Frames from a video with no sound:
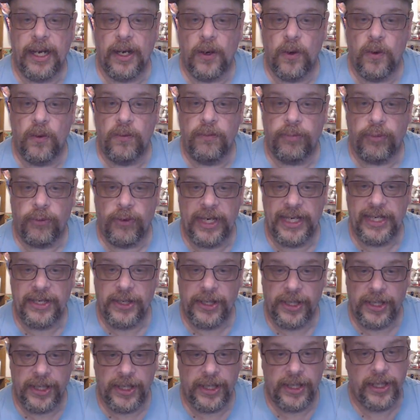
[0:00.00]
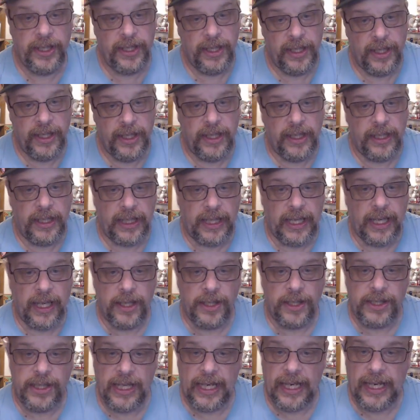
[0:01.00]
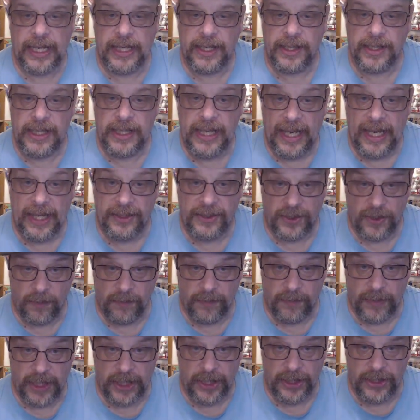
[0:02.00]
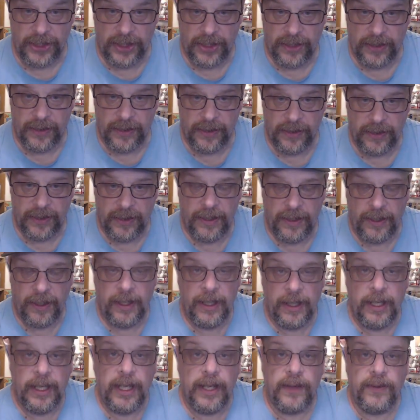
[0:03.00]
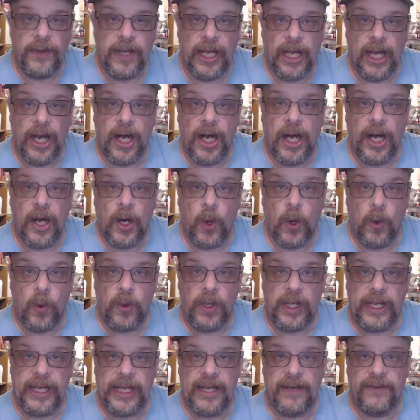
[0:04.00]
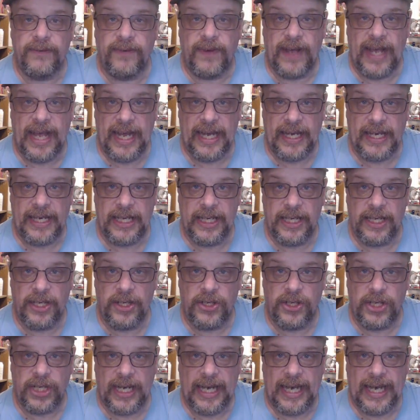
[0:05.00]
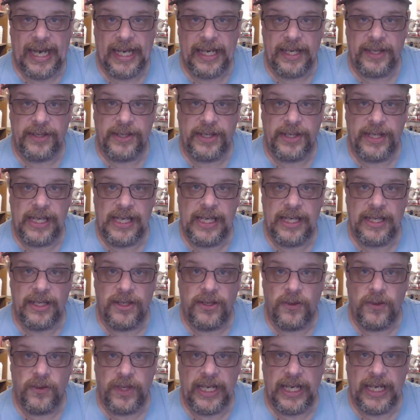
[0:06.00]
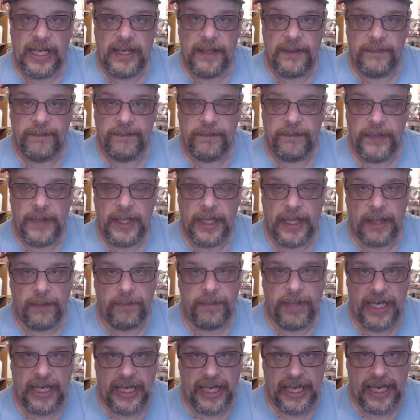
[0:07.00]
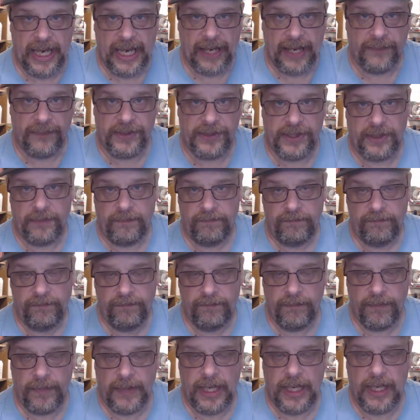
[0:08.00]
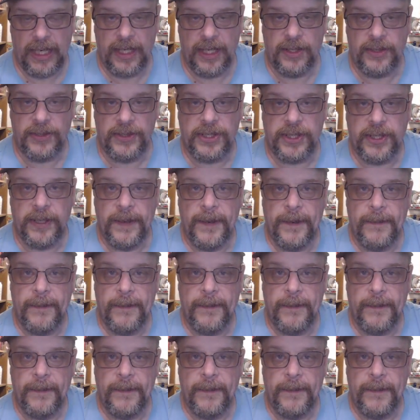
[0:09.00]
own printer, the cardstock is not so much. The only advantage I see to the PDFs is